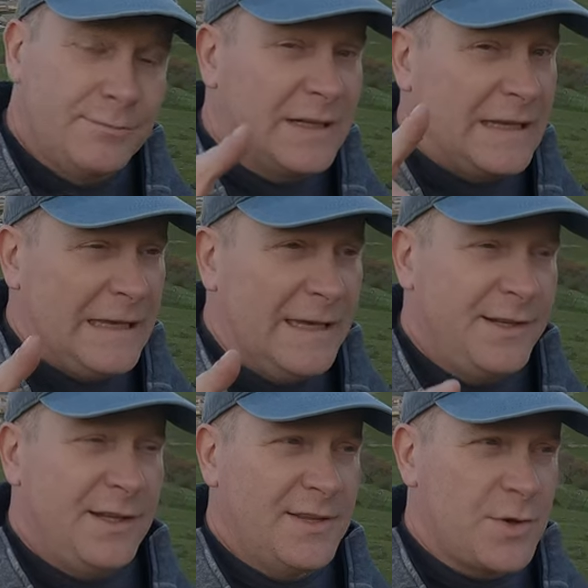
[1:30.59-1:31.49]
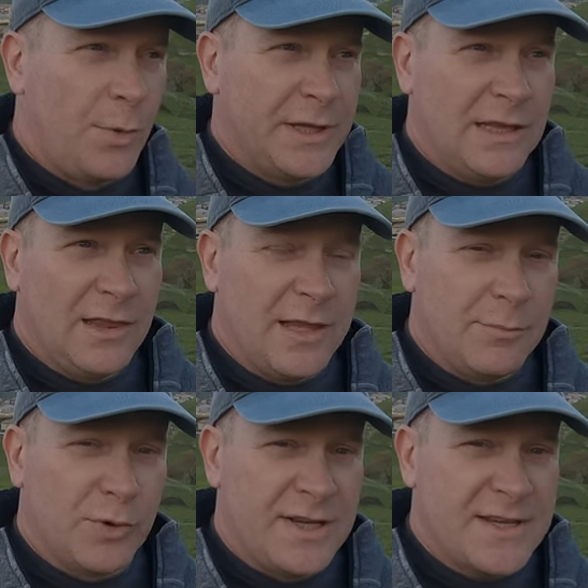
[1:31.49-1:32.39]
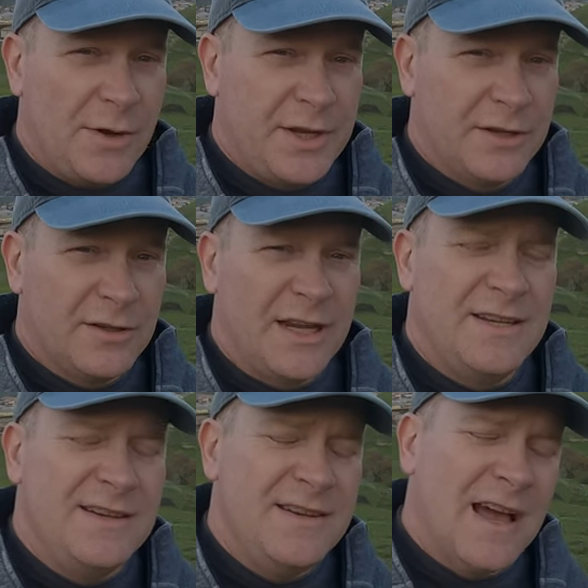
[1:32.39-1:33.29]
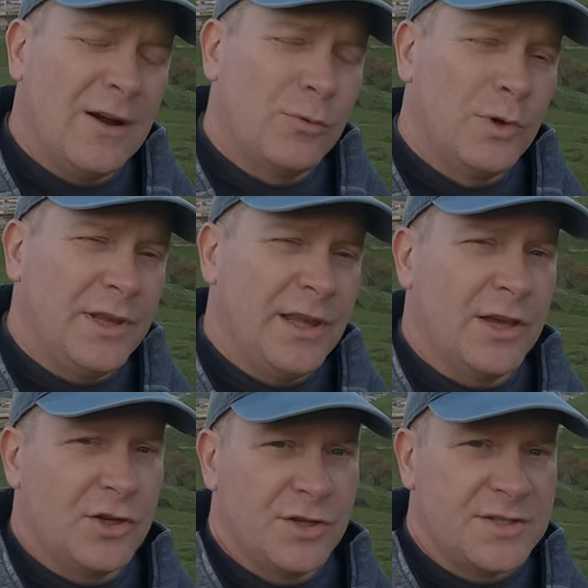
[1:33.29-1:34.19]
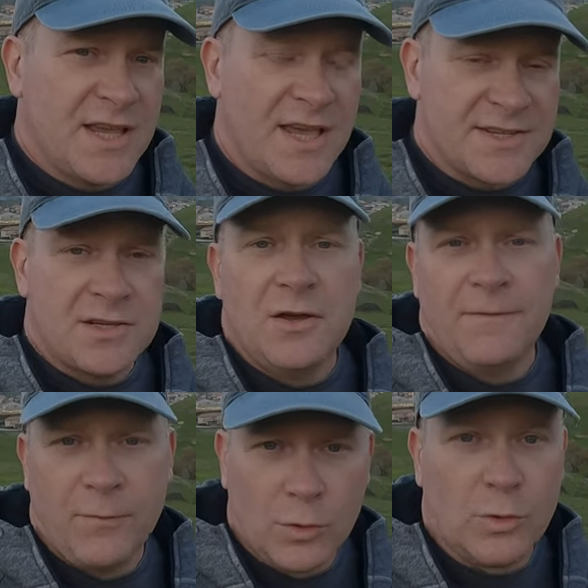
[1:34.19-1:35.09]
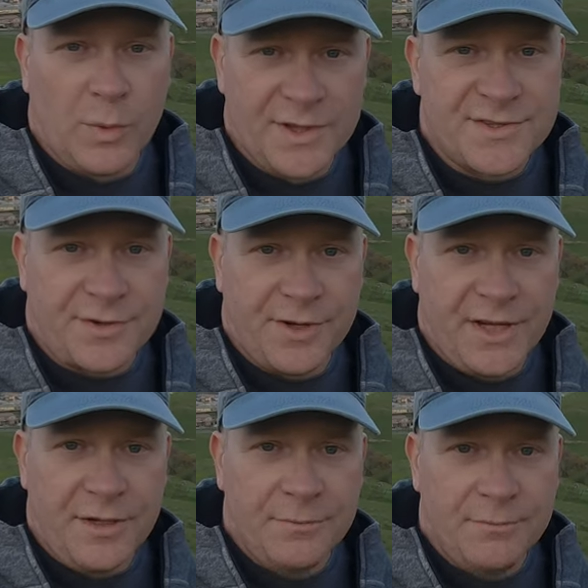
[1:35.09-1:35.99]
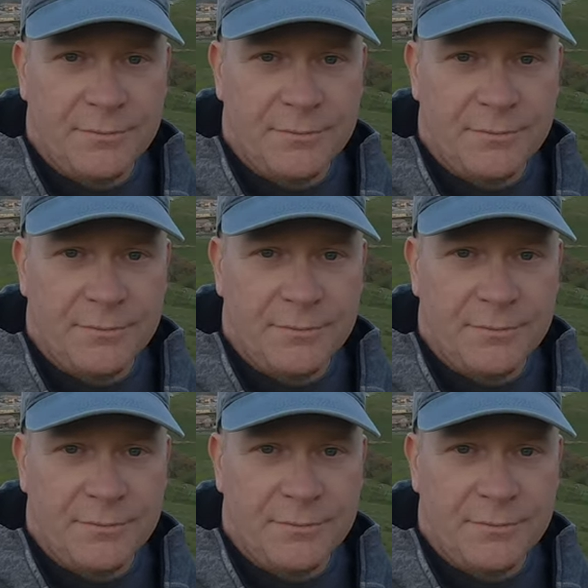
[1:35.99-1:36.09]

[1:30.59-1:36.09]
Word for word: But again, it's only a light breeze out here and not really a good test for a windscreen.